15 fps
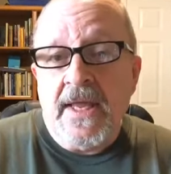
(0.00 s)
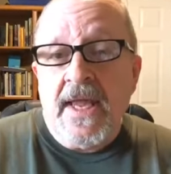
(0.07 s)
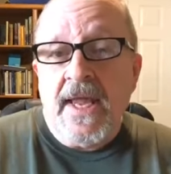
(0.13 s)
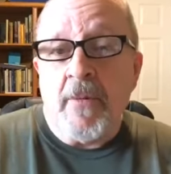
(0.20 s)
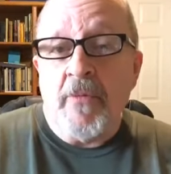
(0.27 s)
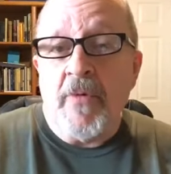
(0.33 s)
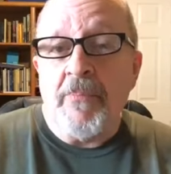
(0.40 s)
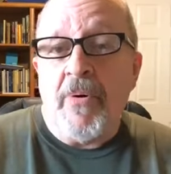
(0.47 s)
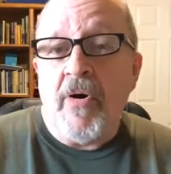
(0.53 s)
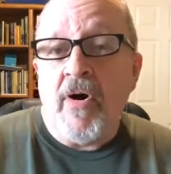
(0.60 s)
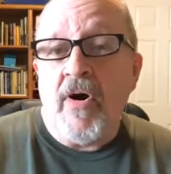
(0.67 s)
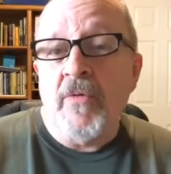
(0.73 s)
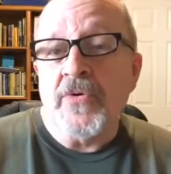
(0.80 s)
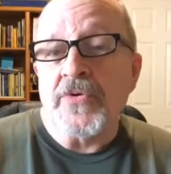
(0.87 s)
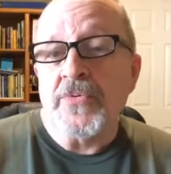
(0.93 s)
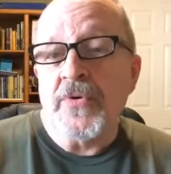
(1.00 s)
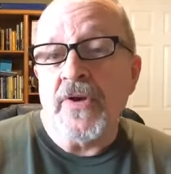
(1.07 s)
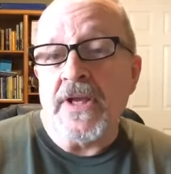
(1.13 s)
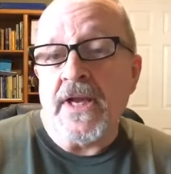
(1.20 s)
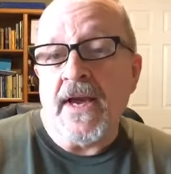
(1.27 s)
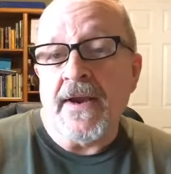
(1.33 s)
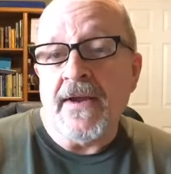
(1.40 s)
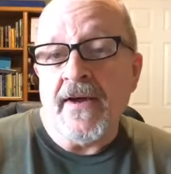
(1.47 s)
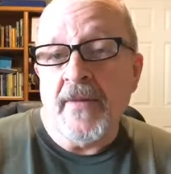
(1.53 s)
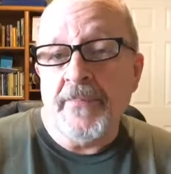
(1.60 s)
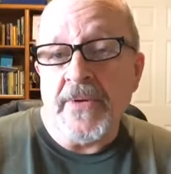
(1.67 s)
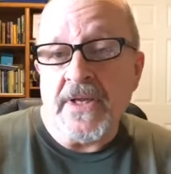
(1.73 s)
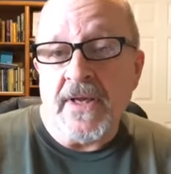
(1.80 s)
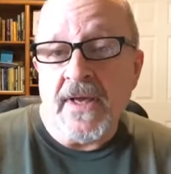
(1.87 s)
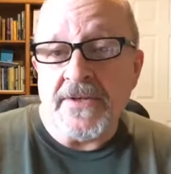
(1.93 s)
and what Paul was really kind of
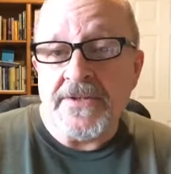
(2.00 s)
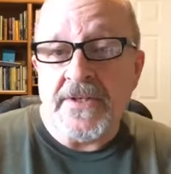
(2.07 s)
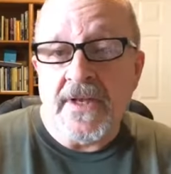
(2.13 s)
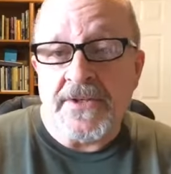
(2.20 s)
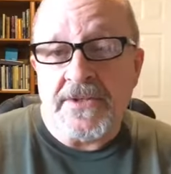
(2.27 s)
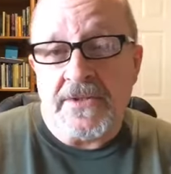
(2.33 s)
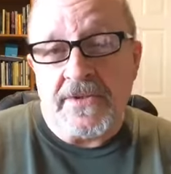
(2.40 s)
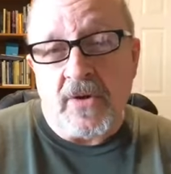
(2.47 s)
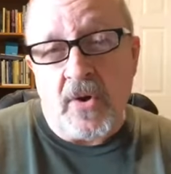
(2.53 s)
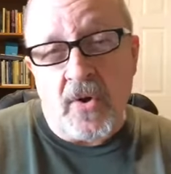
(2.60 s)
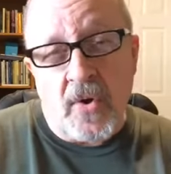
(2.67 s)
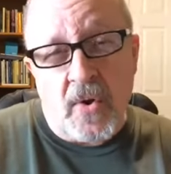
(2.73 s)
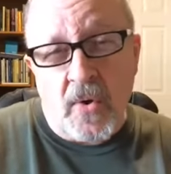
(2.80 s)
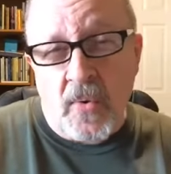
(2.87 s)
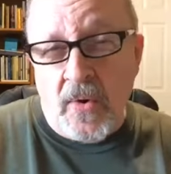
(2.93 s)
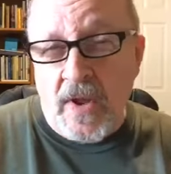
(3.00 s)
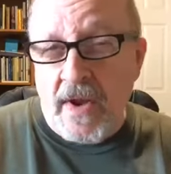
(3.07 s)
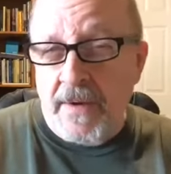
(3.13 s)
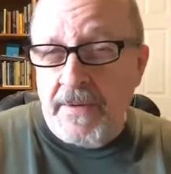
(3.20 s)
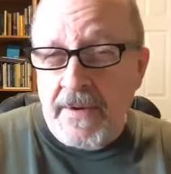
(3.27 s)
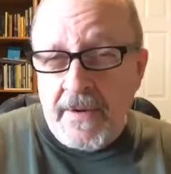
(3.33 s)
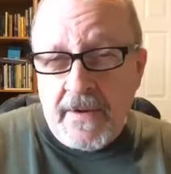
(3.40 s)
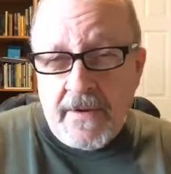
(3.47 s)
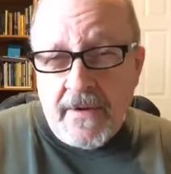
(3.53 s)
up against. That's just a whole lot.